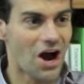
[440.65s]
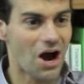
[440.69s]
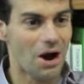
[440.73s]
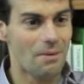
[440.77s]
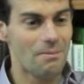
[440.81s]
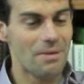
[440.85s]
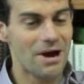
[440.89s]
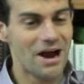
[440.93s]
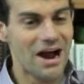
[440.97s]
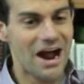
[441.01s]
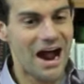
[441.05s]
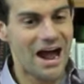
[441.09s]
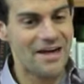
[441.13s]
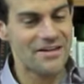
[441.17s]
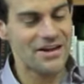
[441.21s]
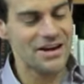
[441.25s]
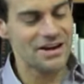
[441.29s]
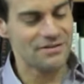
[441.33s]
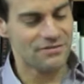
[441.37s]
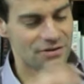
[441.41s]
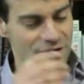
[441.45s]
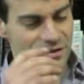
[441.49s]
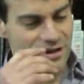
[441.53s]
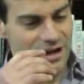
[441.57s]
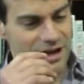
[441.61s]

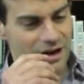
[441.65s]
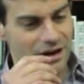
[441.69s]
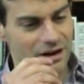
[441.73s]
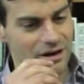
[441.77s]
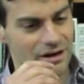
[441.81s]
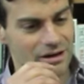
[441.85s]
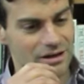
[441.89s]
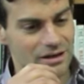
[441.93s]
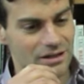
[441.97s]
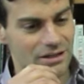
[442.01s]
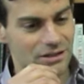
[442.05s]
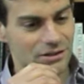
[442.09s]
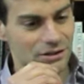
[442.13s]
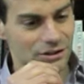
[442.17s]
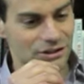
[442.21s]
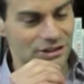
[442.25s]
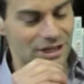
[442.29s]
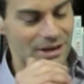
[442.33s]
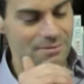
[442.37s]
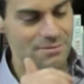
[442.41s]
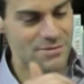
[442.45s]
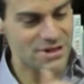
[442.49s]
And then if you think, gosh,